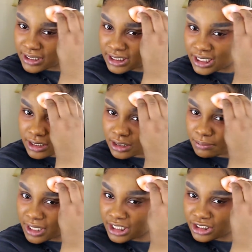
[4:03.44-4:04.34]
skin
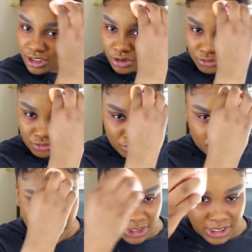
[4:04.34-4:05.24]
complexion
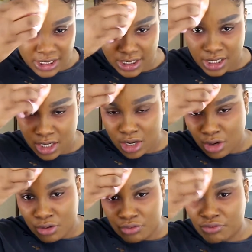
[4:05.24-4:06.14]
really
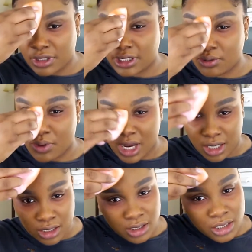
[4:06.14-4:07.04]

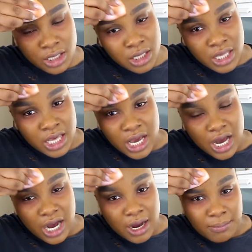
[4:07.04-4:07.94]
well.
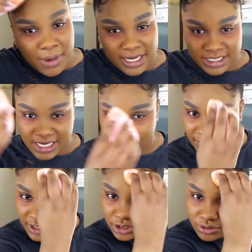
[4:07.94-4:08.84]
I
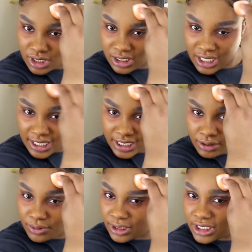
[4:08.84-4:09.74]
definitely do not like
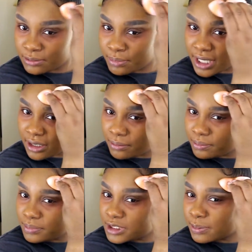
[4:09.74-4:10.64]
it with this big
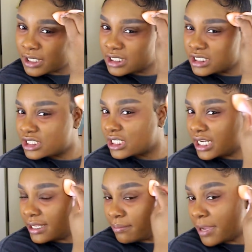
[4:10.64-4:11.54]
sponge.
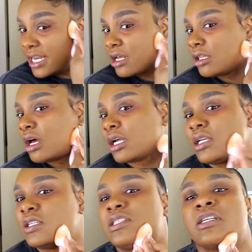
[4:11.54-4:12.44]
It made it a lot
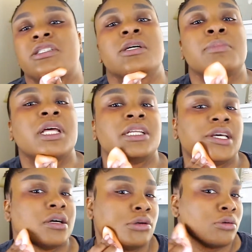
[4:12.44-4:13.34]
easier to blend
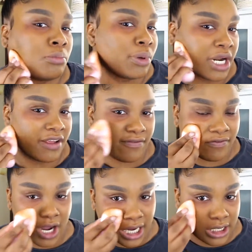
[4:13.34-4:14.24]
out, but I
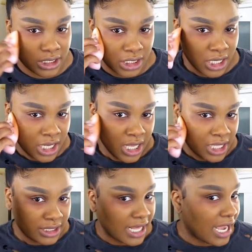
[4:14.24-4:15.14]
find
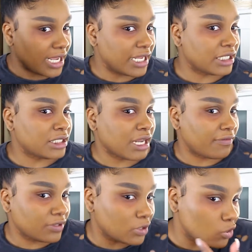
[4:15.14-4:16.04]
that it
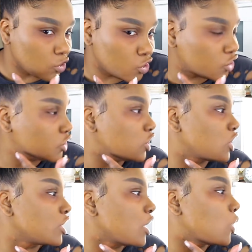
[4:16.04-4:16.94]
definitely
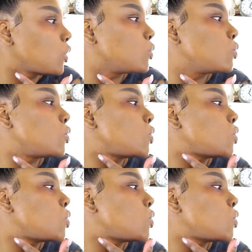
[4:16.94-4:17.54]
sheared out